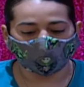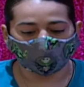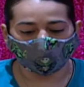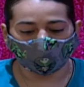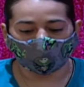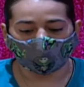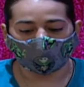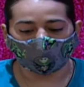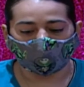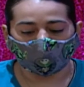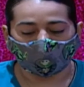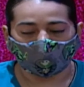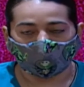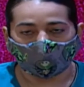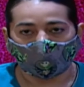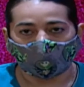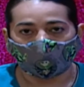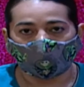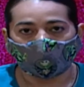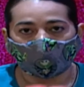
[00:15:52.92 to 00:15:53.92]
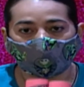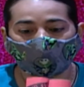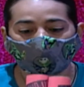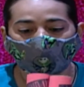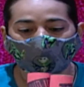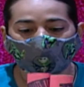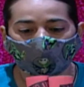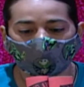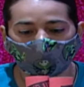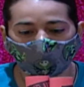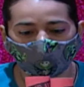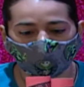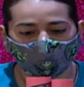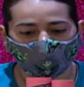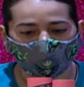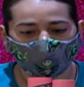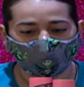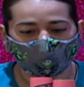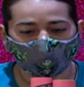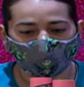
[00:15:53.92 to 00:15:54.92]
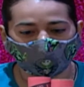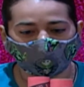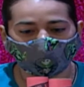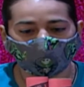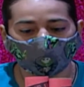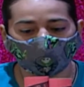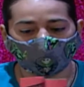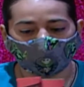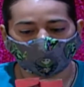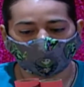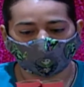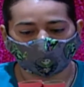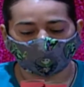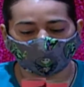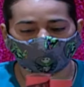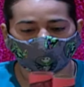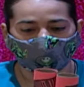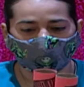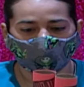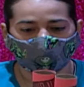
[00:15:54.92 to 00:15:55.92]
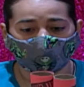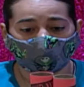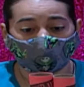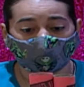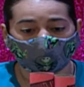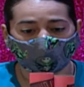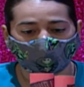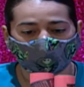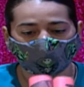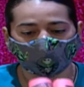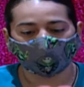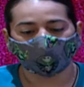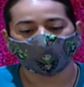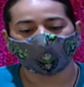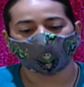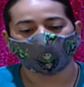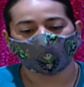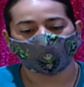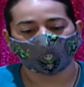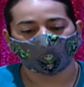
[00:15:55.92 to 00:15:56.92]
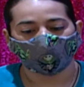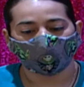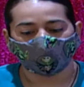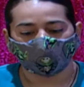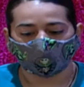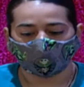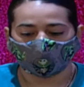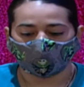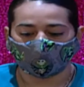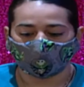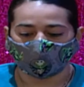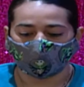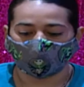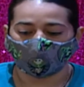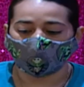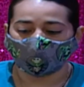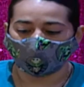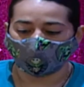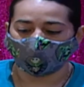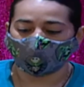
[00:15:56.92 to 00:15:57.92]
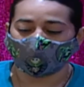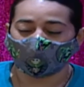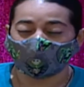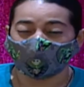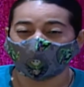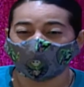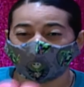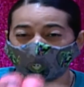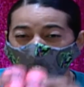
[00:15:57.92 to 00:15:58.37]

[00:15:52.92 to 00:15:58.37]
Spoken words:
So boom, this is where, my friends, we can kind of see